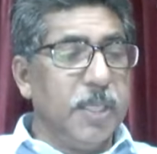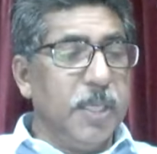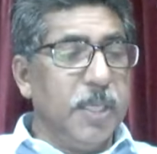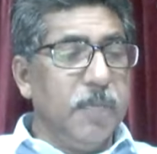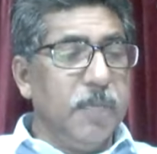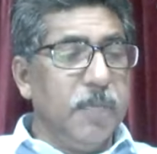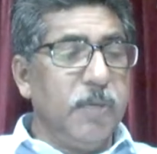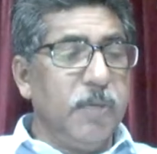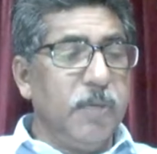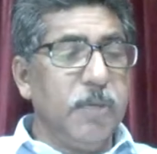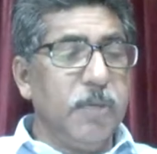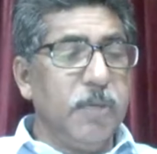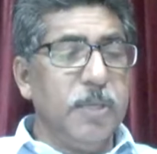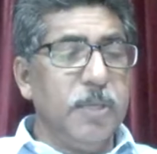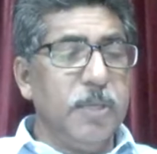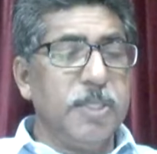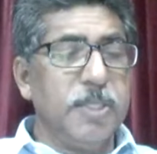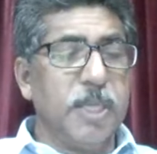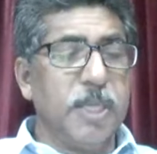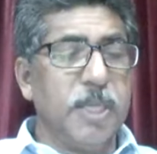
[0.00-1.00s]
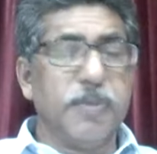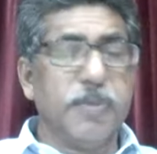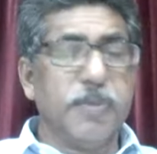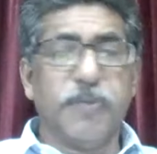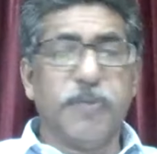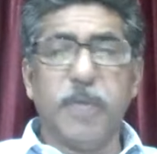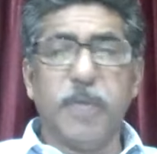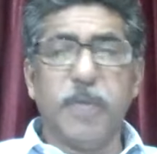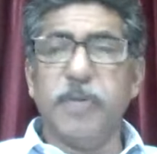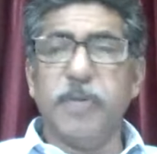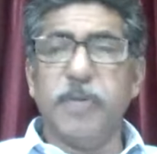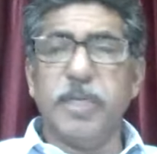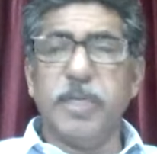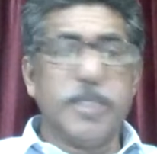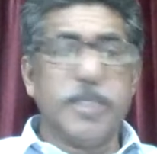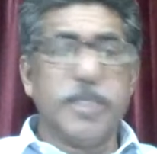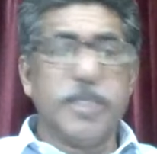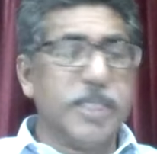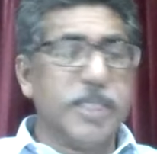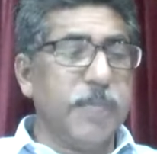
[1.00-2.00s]
1 Corinthians chapter 5 verse
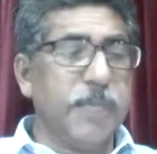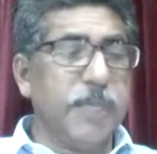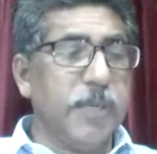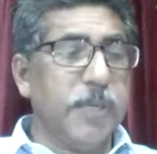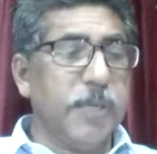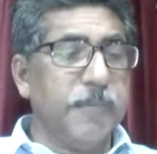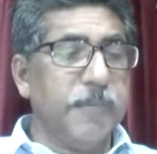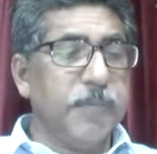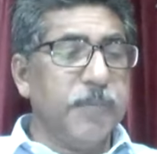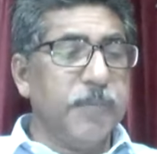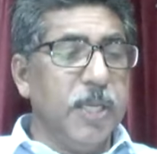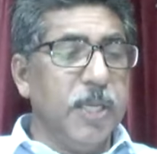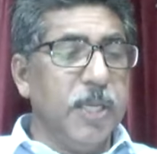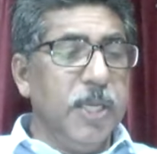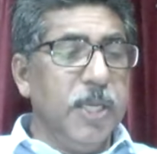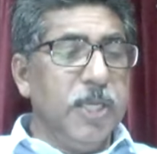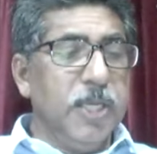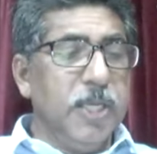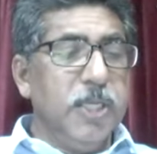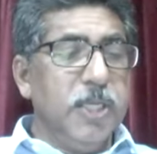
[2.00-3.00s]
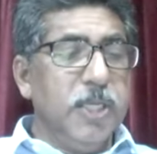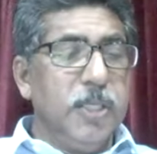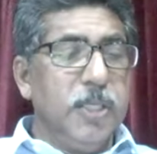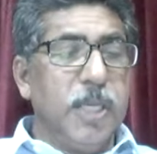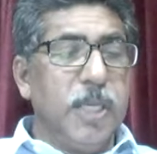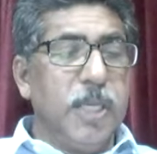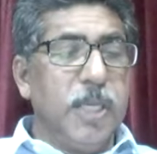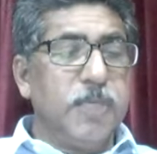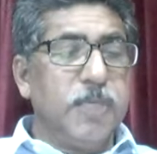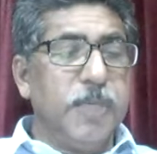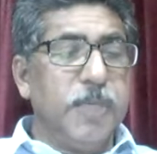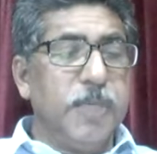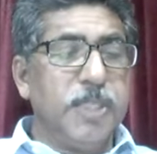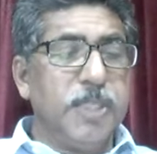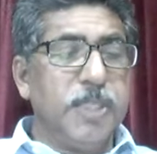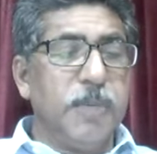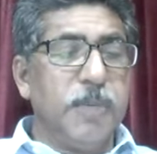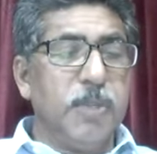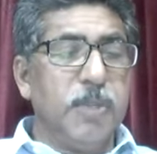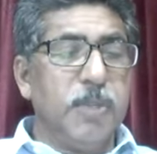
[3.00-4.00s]
7. That speaks
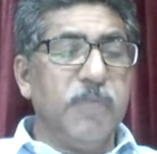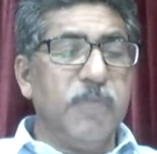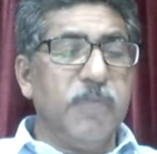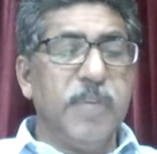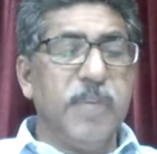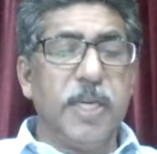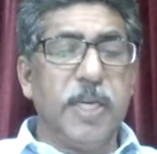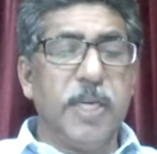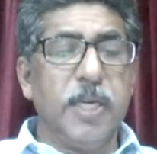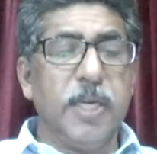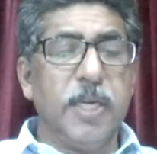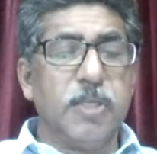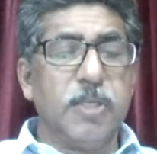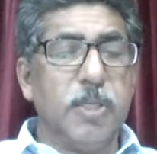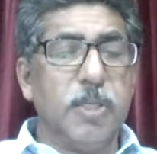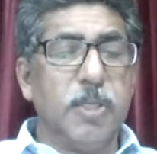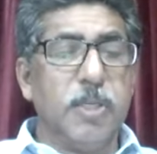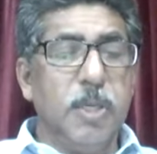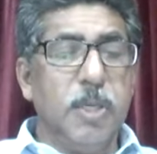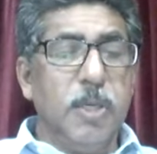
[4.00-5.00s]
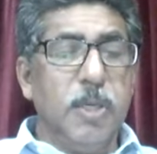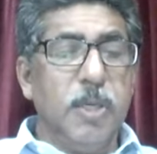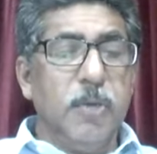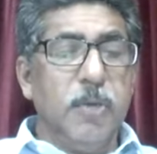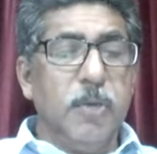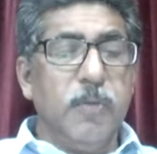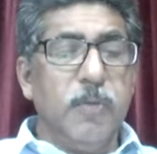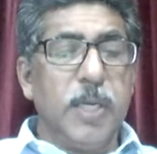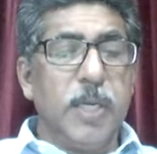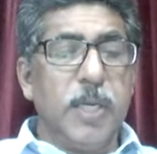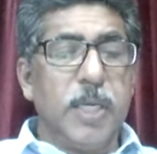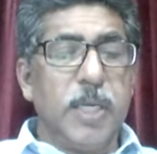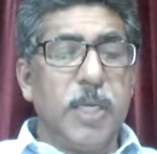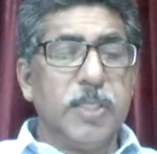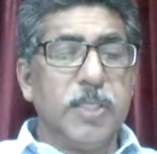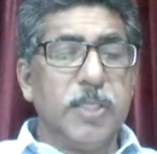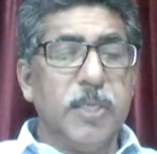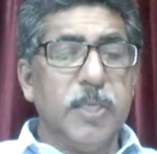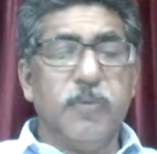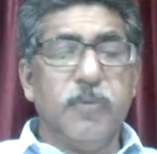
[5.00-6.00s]
about the wickedness. Whereas
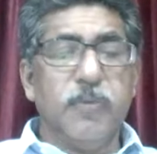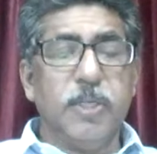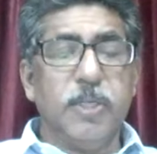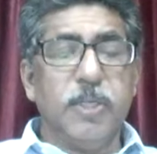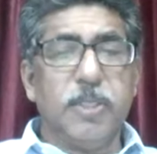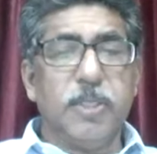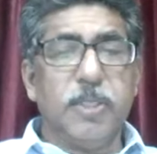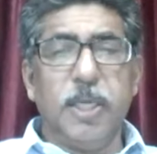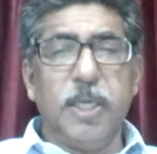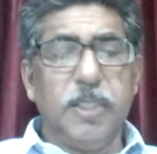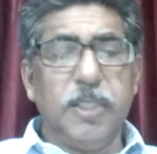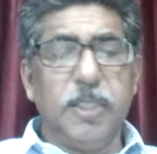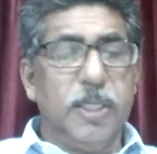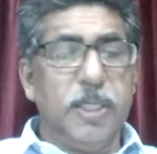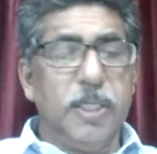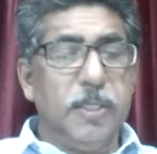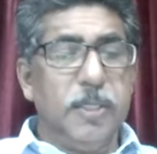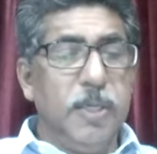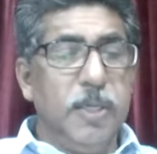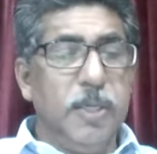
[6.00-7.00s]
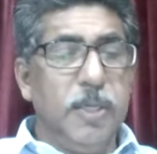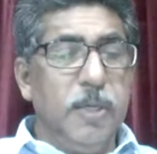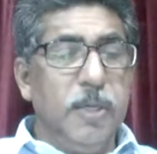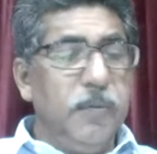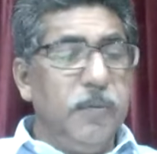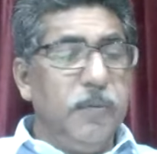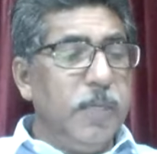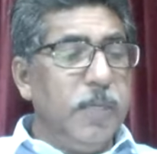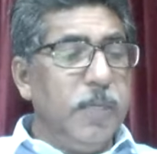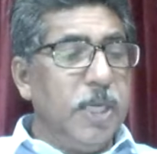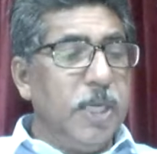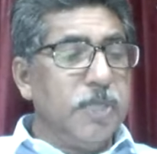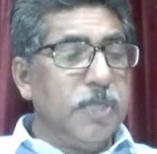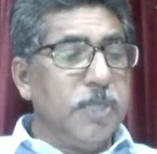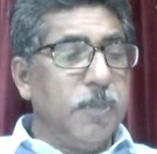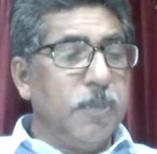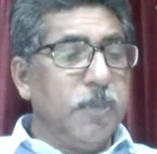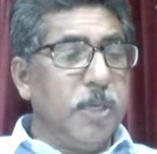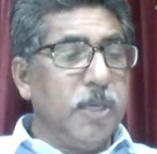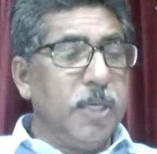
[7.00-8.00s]
in verse 13, we are
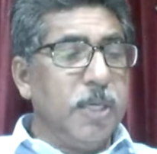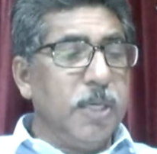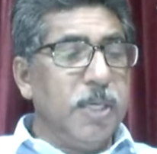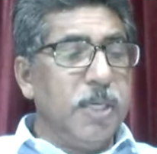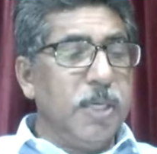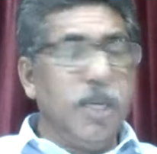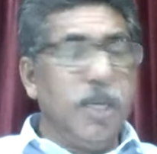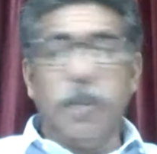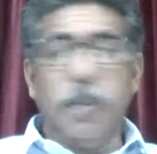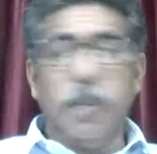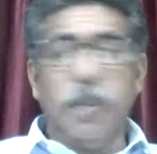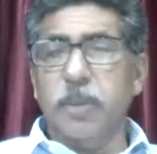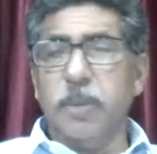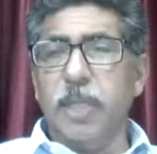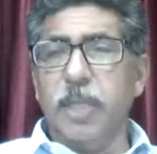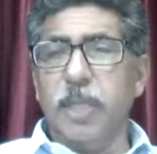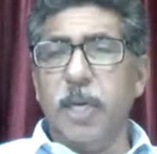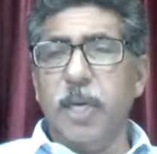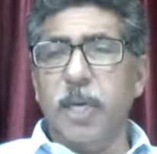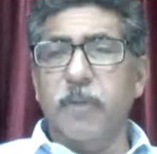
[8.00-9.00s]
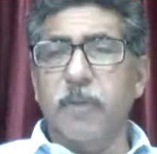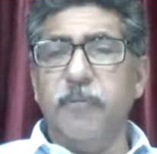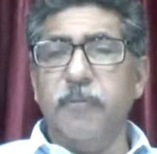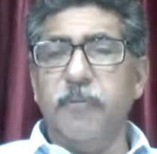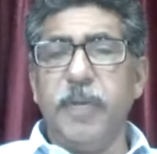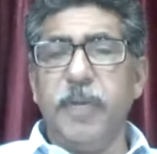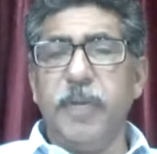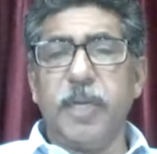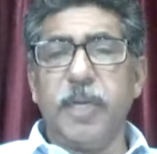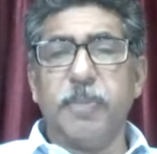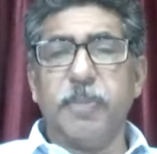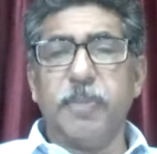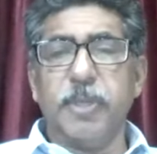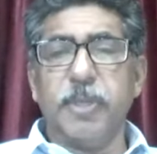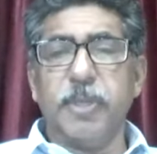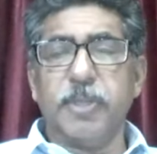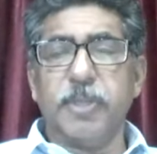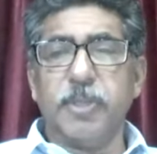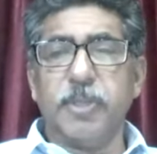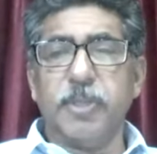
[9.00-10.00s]
spoken about the wicked
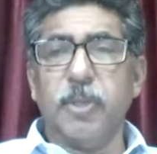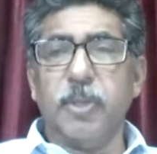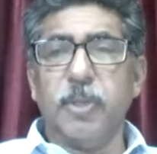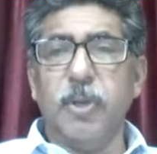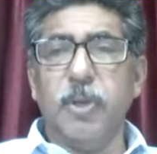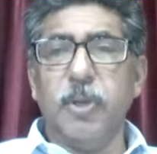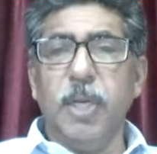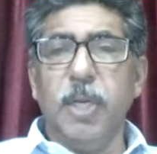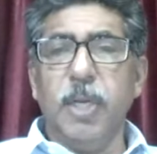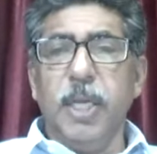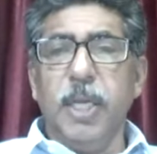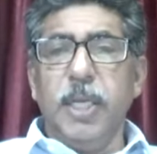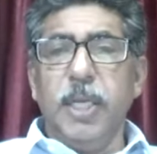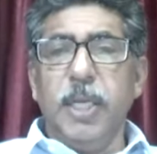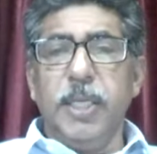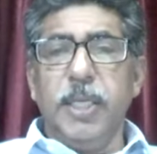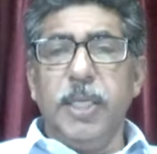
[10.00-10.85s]
person. So, in